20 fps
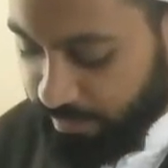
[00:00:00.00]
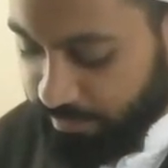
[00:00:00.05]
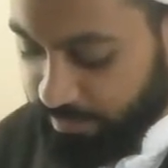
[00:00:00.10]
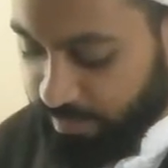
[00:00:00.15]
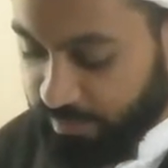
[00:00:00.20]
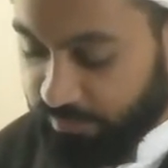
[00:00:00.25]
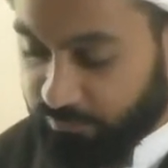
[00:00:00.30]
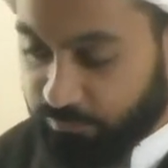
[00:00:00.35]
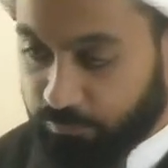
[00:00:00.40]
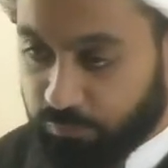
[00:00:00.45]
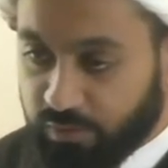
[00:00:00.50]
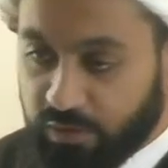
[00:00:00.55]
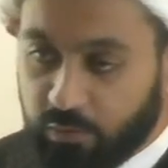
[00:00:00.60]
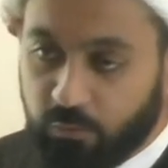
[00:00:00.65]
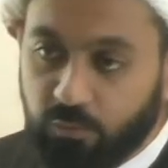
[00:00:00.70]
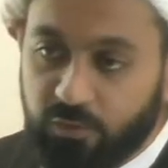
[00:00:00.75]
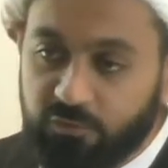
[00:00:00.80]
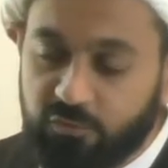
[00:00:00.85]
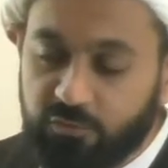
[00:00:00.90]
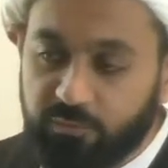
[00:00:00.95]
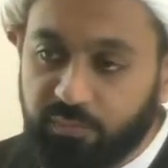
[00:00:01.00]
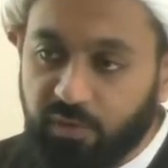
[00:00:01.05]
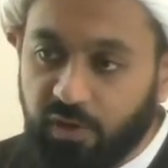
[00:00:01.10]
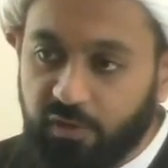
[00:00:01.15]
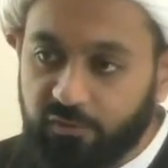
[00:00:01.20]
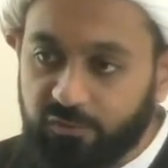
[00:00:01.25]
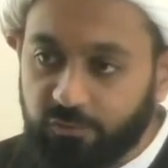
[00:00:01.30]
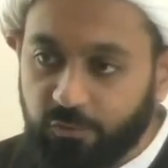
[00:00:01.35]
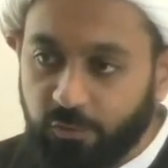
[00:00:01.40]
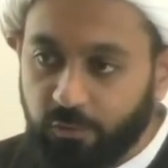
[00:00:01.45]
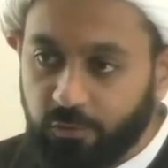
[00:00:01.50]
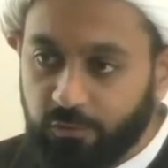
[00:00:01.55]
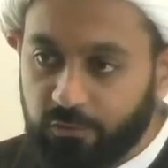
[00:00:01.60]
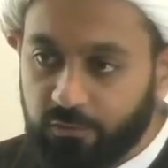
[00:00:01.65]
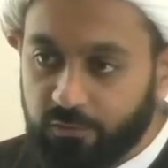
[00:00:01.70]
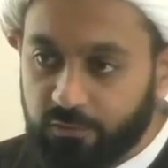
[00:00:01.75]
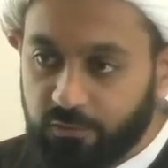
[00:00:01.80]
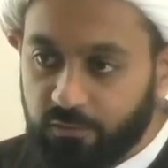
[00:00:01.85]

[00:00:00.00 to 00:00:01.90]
that if we were to pass on,